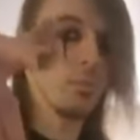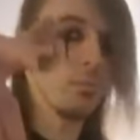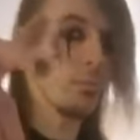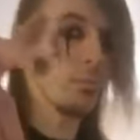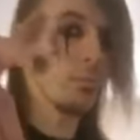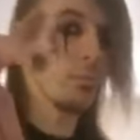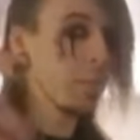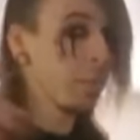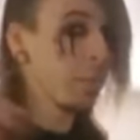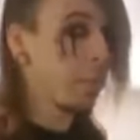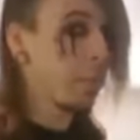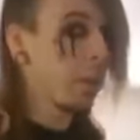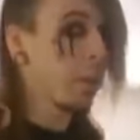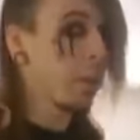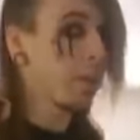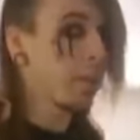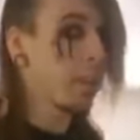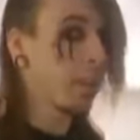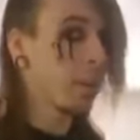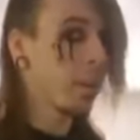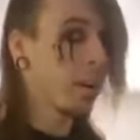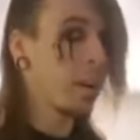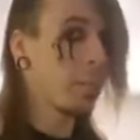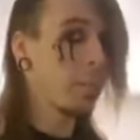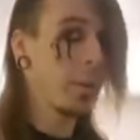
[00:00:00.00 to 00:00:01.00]
be part of the
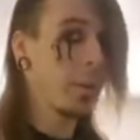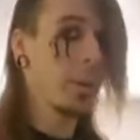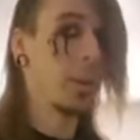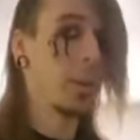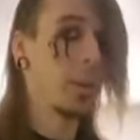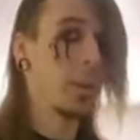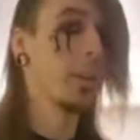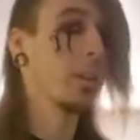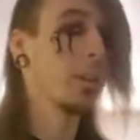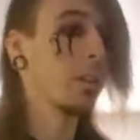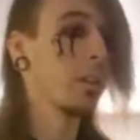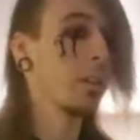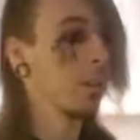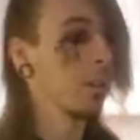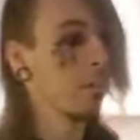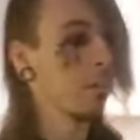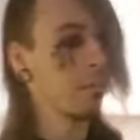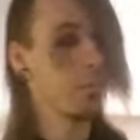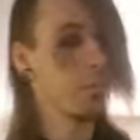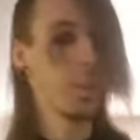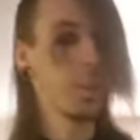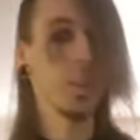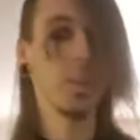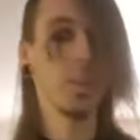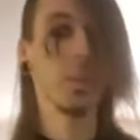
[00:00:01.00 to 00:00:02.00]
army,
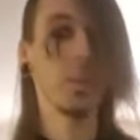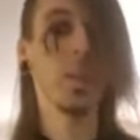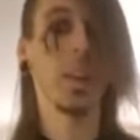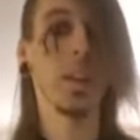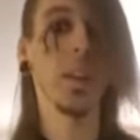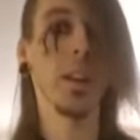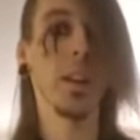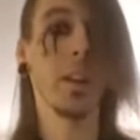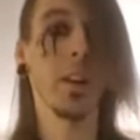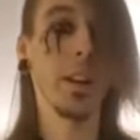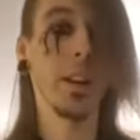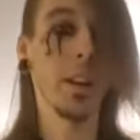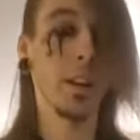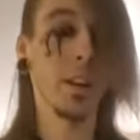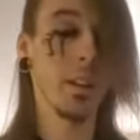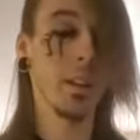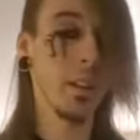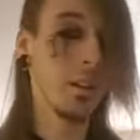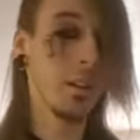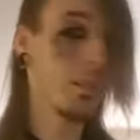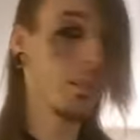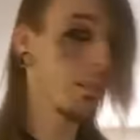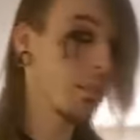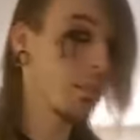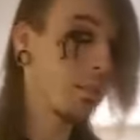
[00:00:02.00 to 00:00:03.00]
military, you
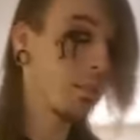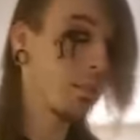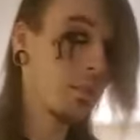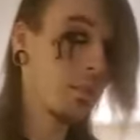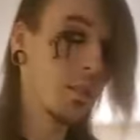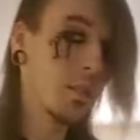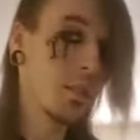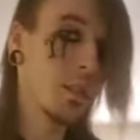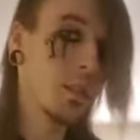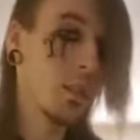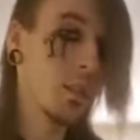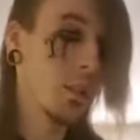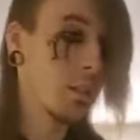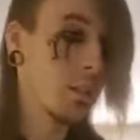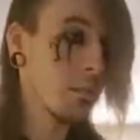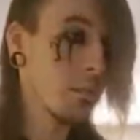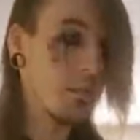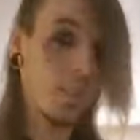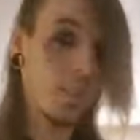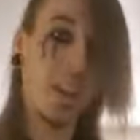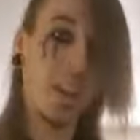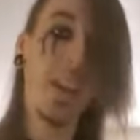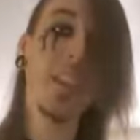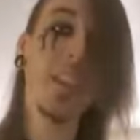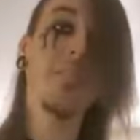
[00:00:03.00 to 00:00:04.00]
know,
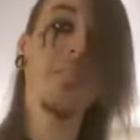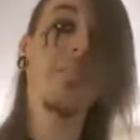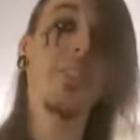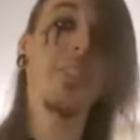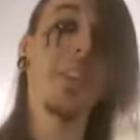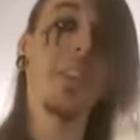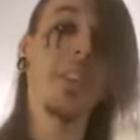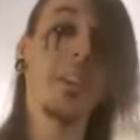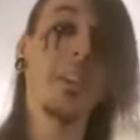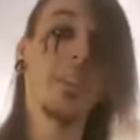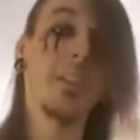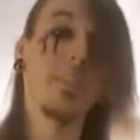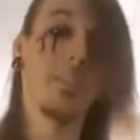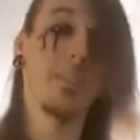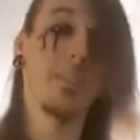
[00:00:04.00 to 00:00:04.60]
Navy,